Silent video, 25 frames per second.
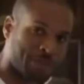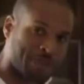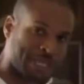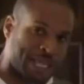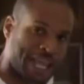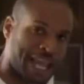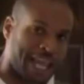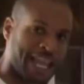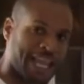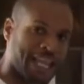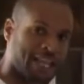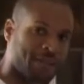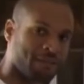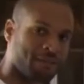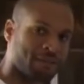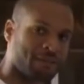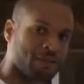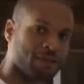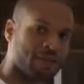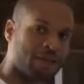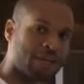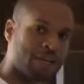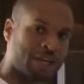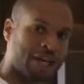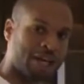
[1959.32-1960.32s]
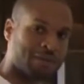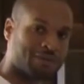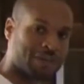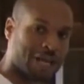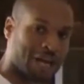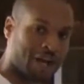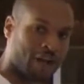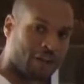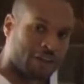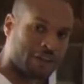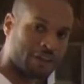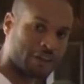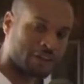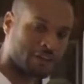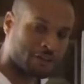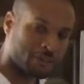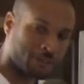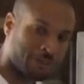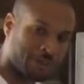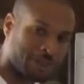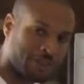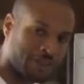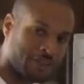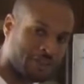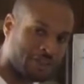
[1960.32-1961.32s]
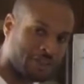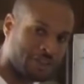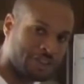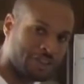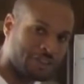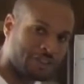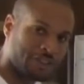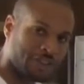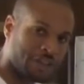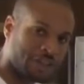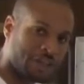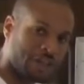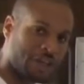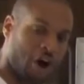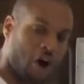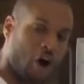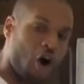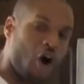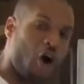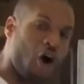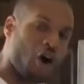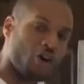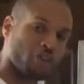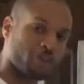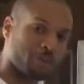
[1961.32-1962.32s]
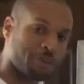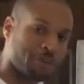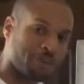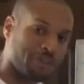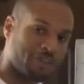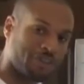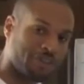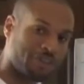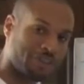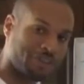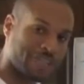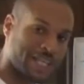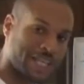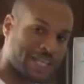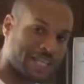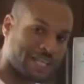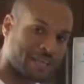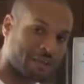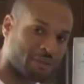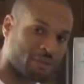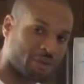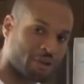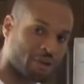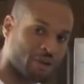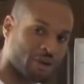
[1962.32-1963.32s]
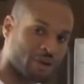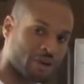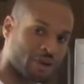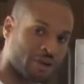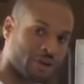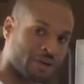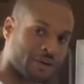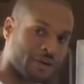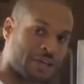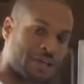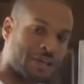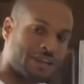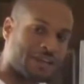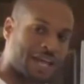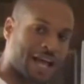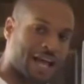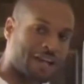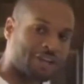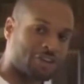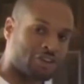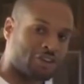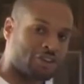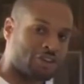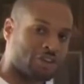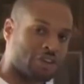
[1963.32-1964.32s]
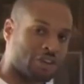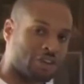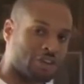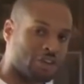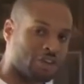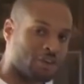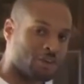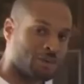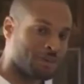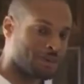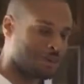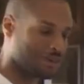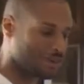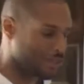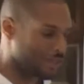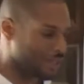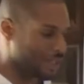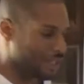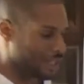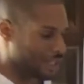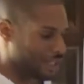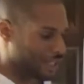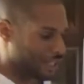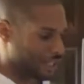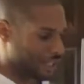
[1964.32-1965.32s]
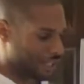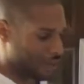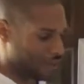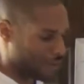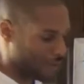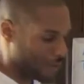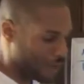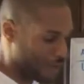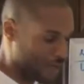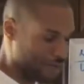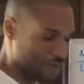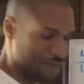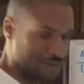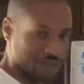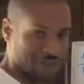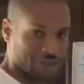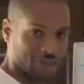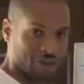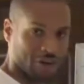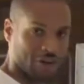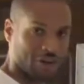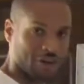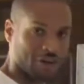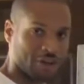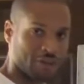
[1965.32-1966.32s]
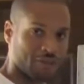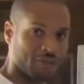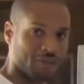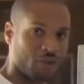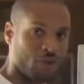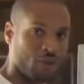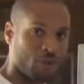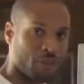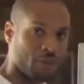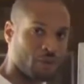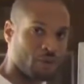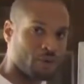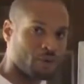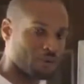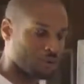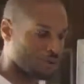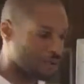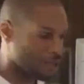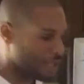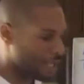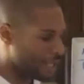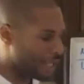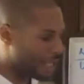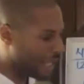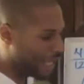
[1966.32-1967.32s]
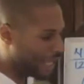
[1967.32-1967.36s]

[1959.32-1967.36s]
and behavior of not only the species, all species that live here on Earth, not just the humans, getting crazy during the full moon.